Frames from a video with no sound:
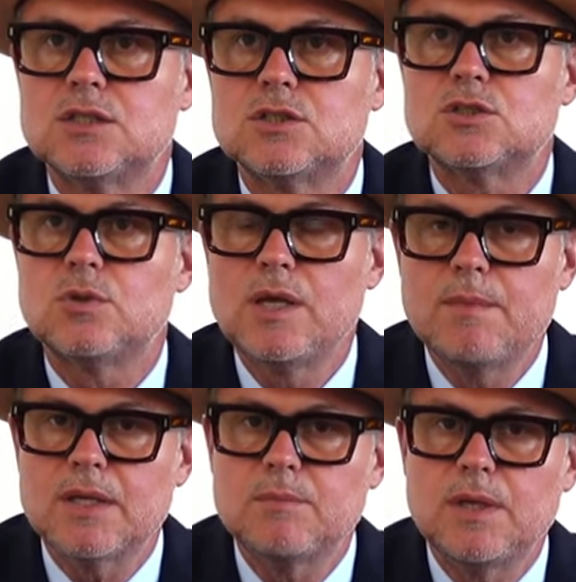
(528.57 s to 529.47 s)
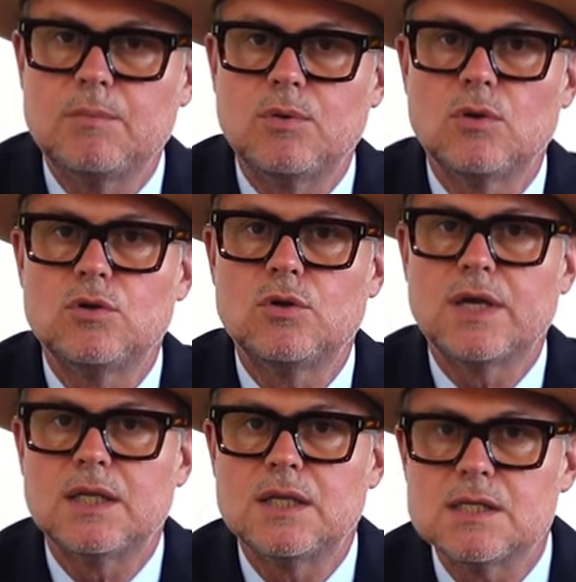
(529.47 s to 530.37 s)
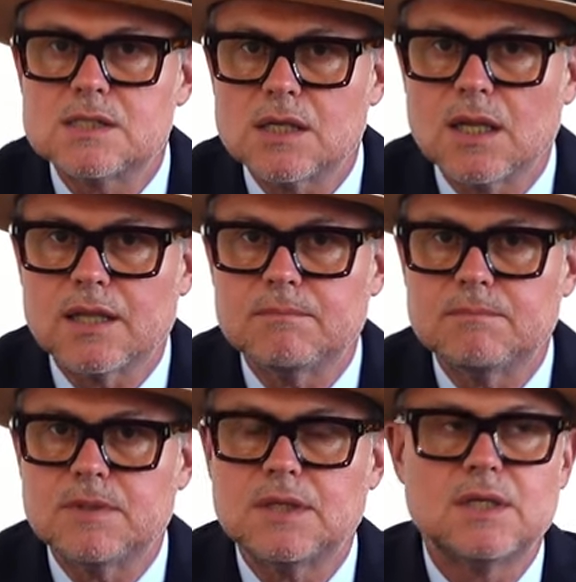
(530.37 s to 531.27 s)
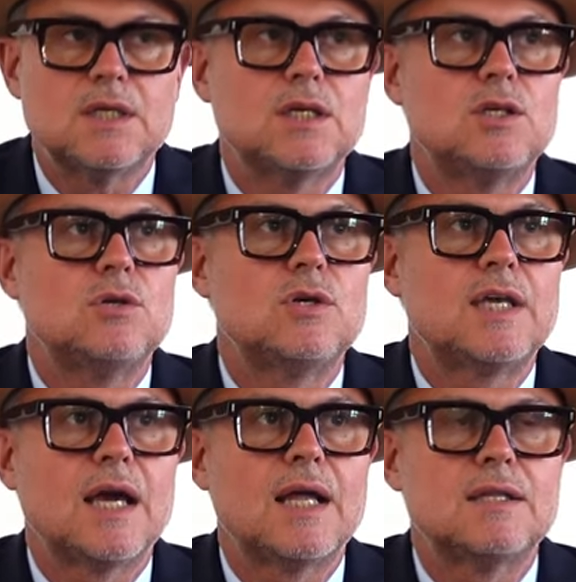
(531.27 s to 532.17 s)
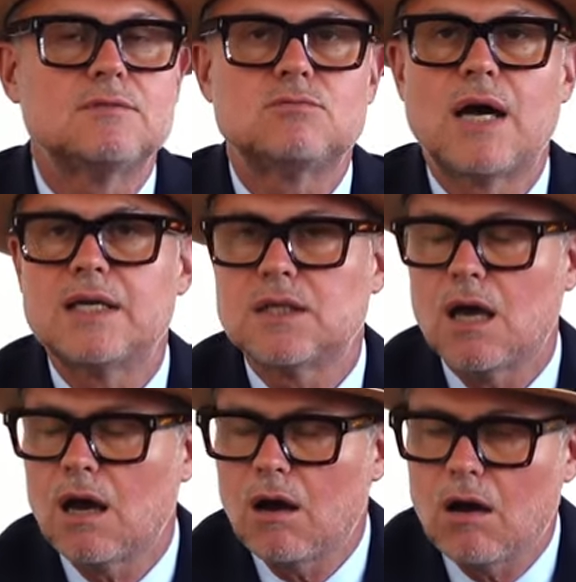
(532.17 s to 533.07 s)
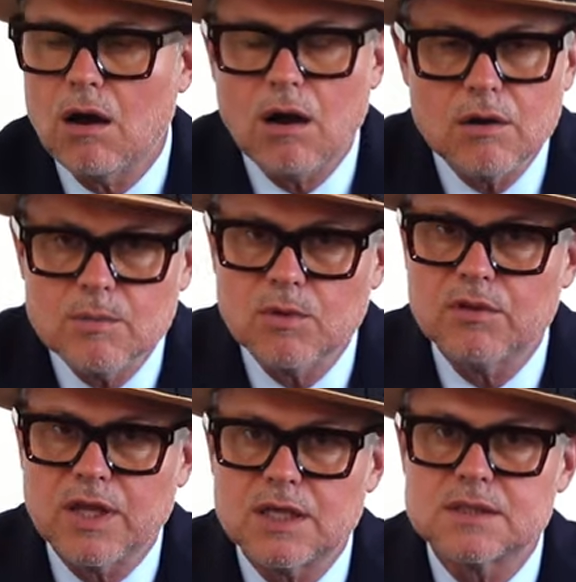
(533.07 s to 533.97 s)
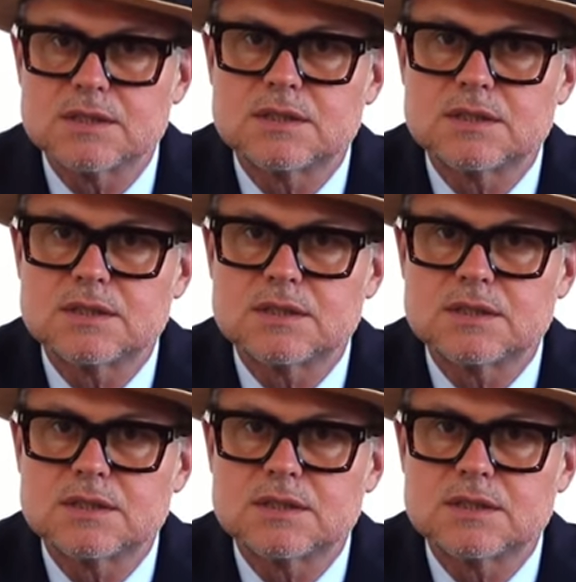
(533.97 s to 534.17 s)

scream at people, you can insult them, you can write horrible things.